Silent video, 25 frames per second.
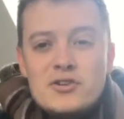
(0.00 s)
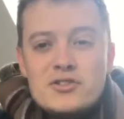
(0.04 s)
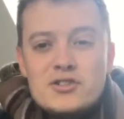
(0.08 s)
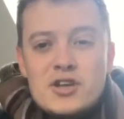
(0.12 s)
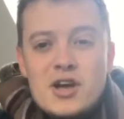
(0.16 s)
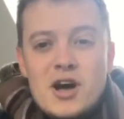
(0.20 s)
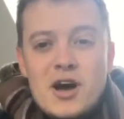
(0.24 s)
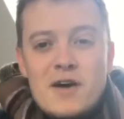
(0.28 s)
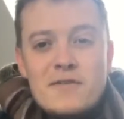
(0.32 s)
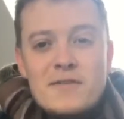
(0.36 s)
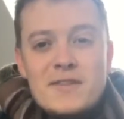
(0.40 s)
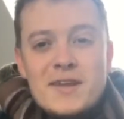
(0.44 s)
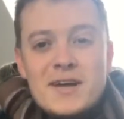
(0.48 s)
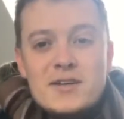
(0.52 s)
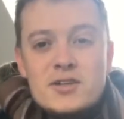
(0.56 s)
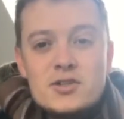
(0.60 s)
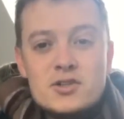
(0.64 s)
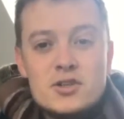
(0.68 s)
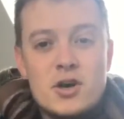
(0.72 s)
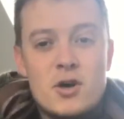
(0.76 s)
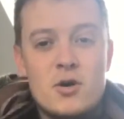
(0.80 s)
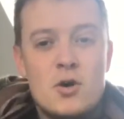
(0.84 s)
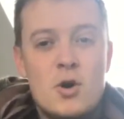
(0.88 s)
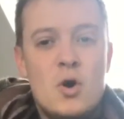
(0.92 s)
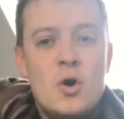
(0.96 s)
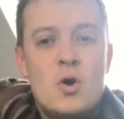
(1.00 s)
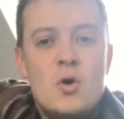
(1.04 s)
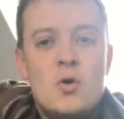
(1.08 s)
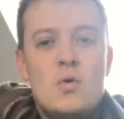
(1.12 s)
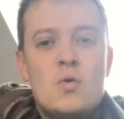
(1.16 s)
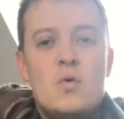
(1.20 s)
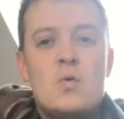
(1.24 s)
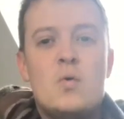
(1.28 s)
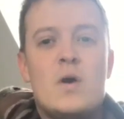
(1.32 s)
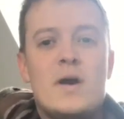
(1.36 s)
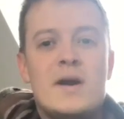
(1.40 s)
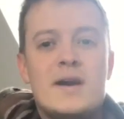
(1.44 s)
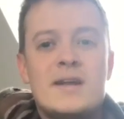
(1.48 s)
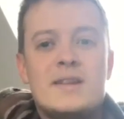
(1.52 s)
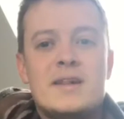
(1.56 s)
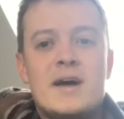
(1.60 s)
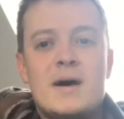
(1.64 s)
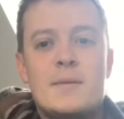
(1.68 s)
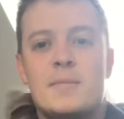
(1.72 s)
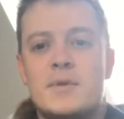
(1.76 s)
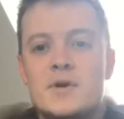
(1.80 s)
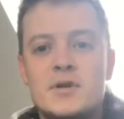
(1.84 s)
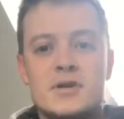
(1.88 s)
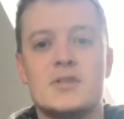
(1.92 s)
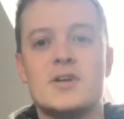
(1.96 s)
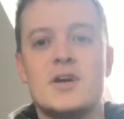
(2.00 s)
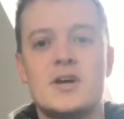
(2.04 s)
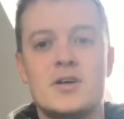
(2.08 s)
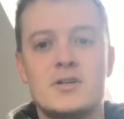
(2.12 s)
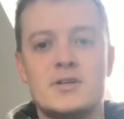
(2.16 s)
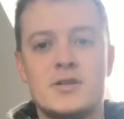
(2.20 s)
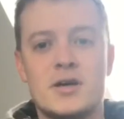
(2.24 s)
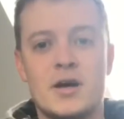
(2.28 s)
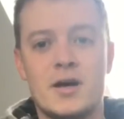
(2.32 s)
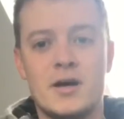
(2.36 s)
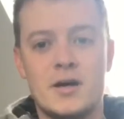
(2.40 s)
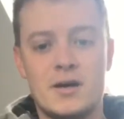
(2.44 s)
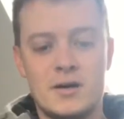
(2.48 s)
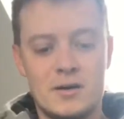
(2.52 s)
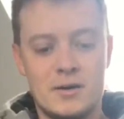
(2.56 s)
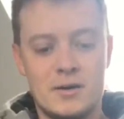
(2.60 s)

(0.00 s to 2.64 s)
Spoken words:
a scarf and then just go, oh, I need that a bit tighter.